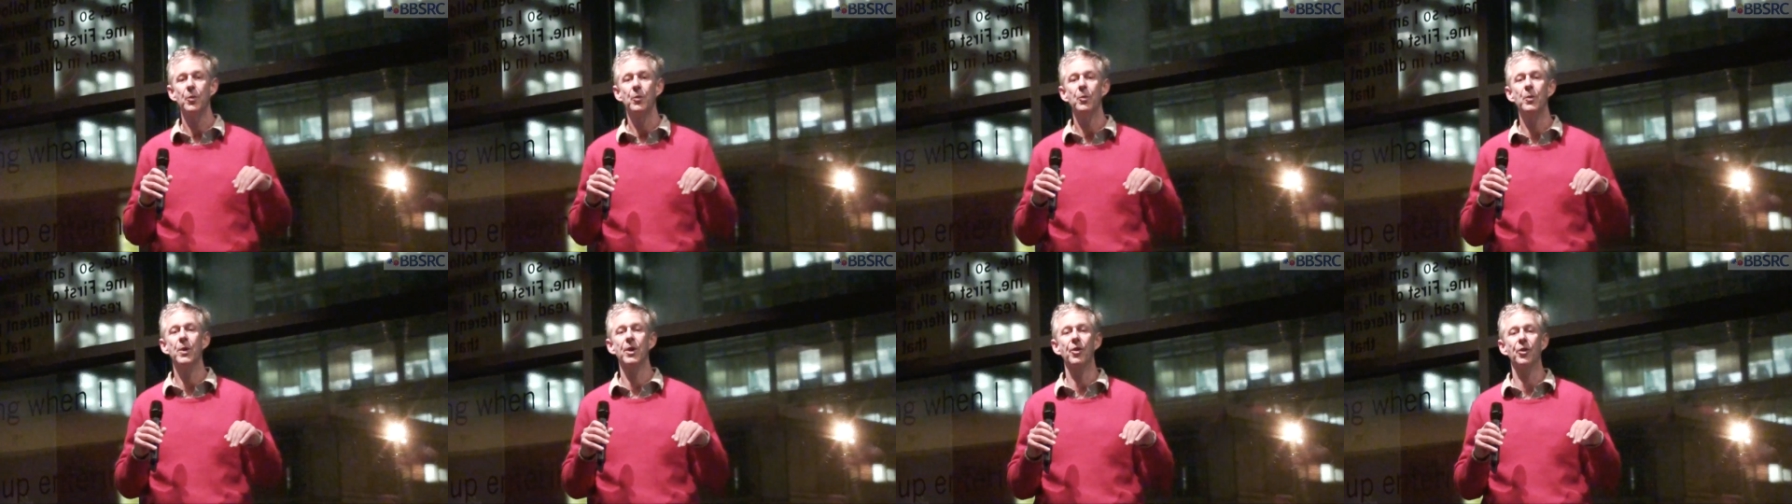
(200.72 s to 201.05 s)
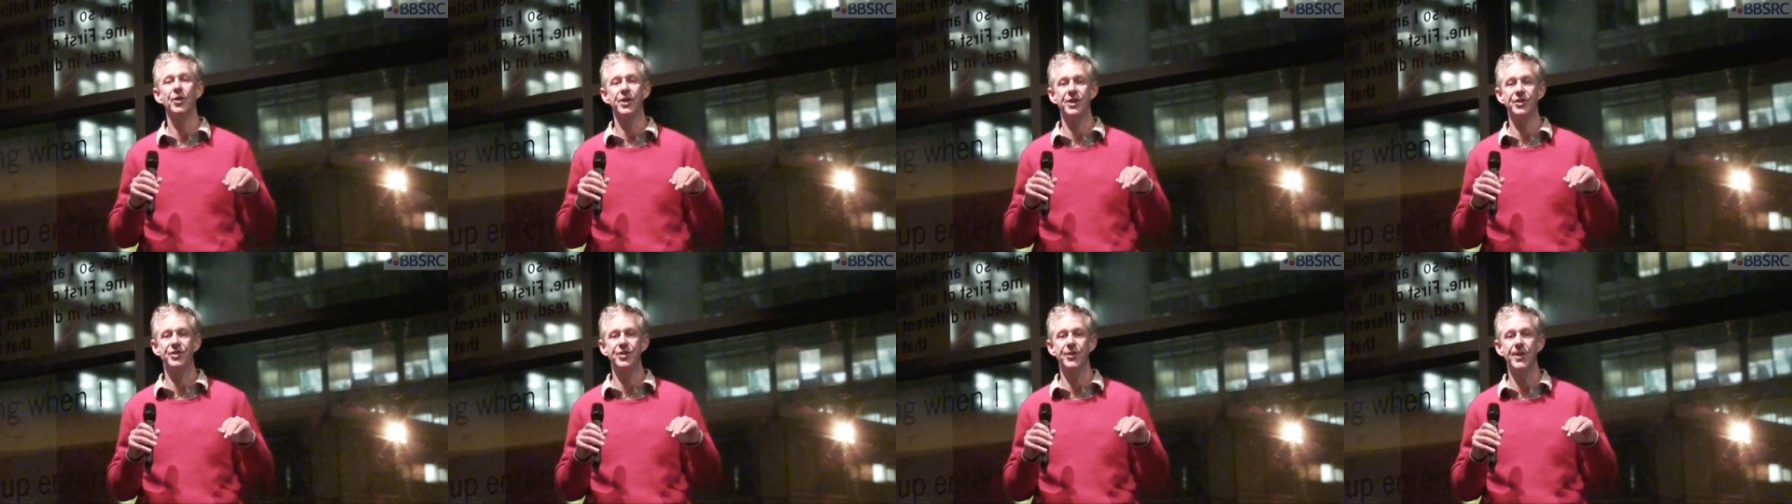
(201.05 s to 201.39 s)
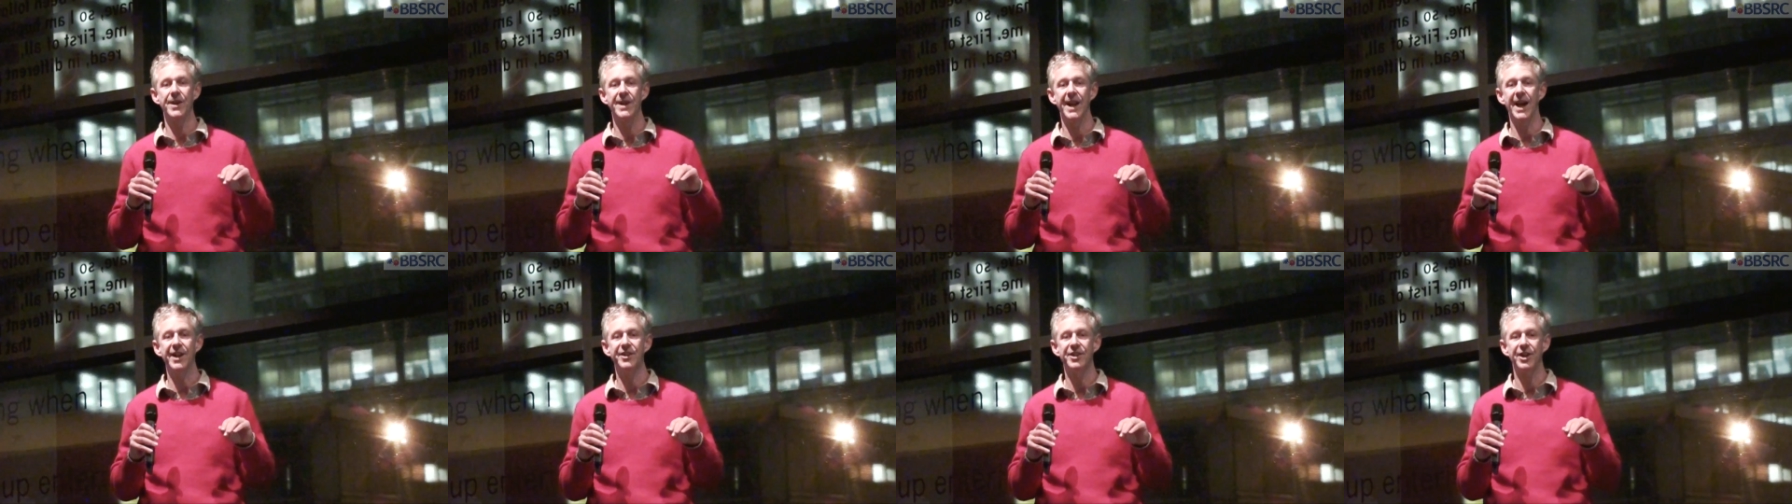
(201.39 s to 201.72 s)
We're already
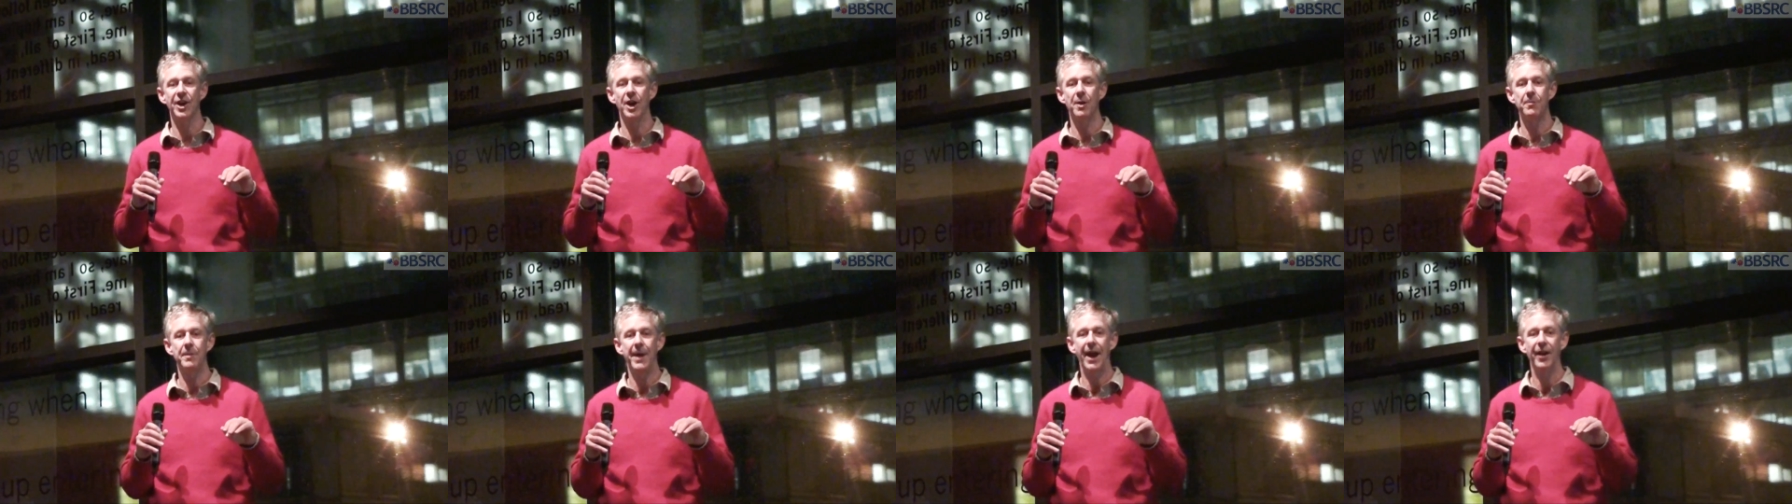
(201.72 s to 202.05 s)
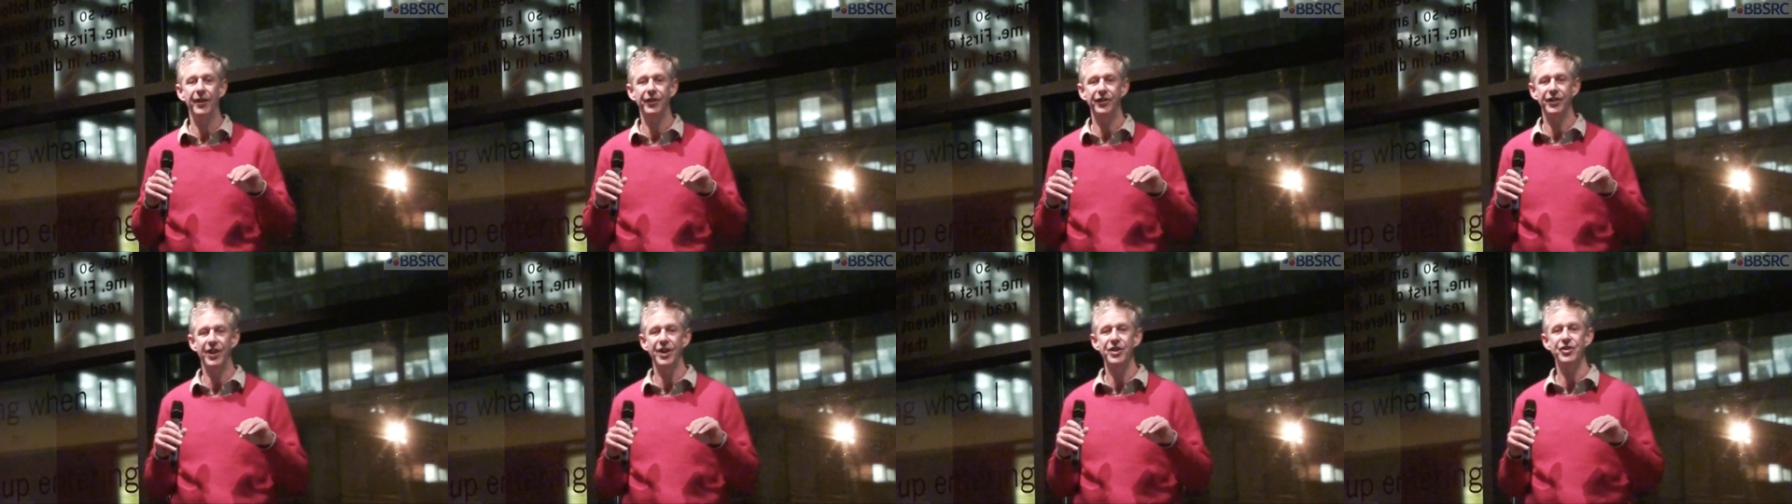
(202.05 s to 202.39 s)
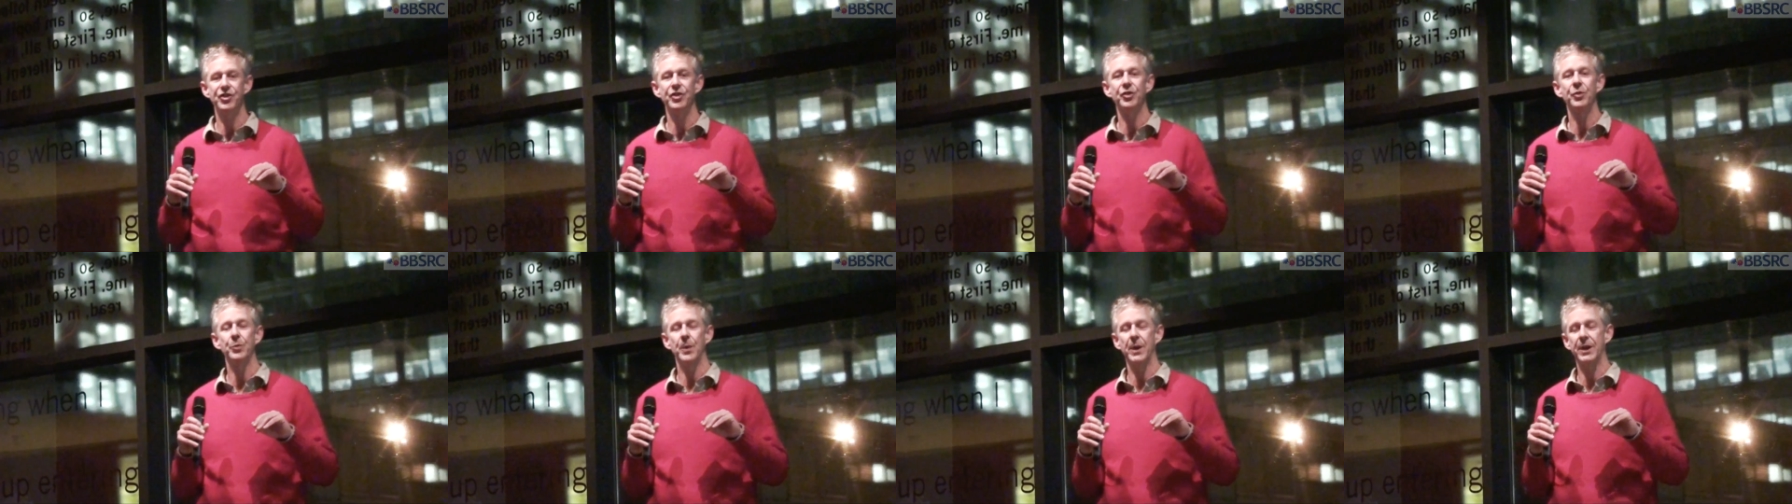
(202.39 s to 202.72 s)
doing that in our power stations.